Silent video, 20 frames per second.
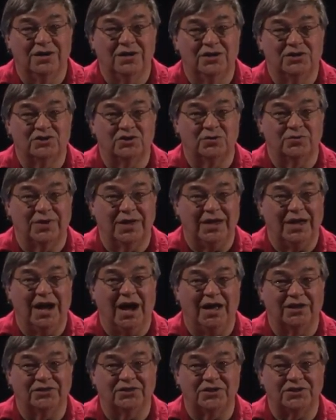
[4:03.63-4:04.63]
So they
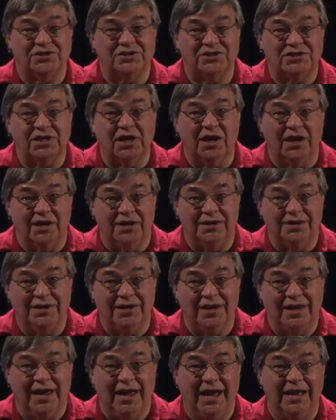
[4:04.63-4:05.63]
got the
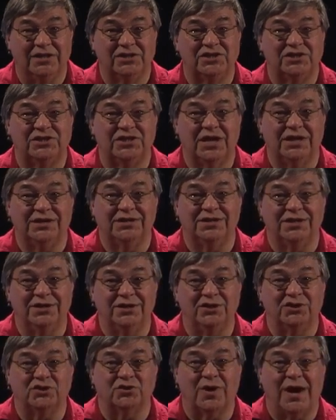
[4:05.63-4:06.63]
sun and set it in
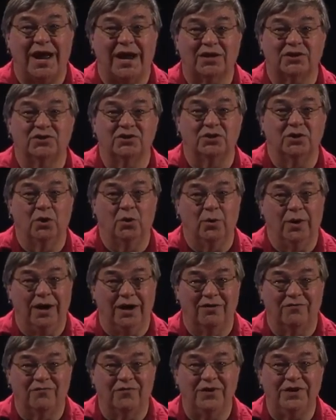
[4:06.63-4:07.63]
a track to go
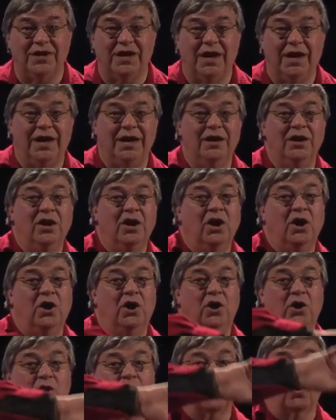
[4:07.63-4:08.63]
every day
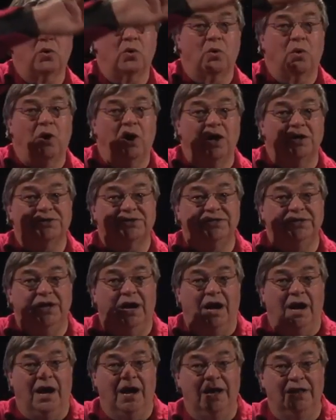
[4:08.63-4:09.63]
across the
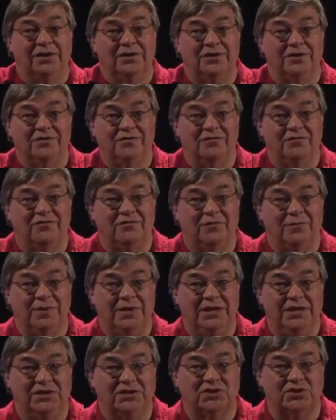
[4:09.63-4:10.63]
island from
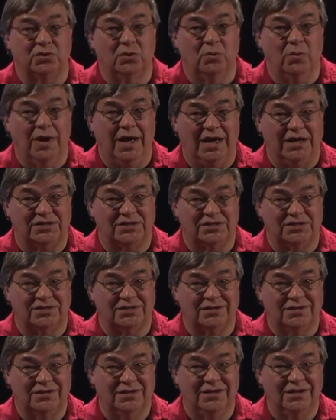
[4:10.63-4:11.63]
east to
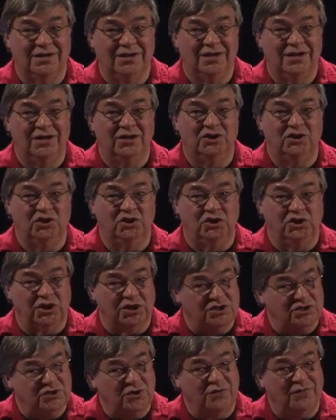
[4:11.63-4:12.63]
west,
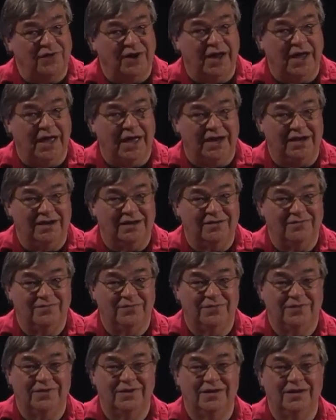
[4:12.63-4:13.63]
just overhead.
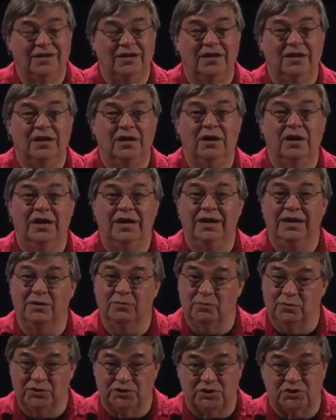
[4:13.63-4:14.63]

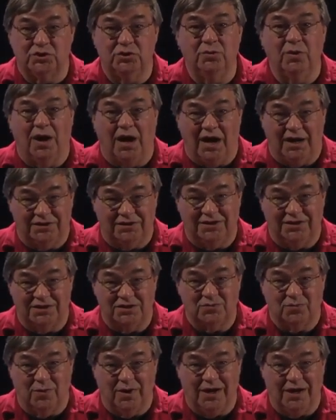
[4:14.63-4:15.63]
It was too hot
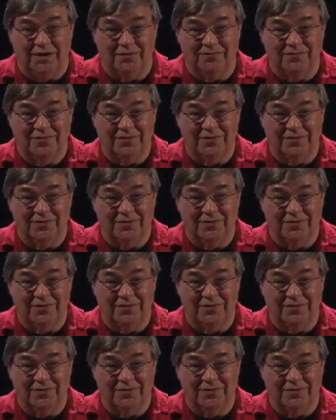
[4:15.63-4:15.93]
this way.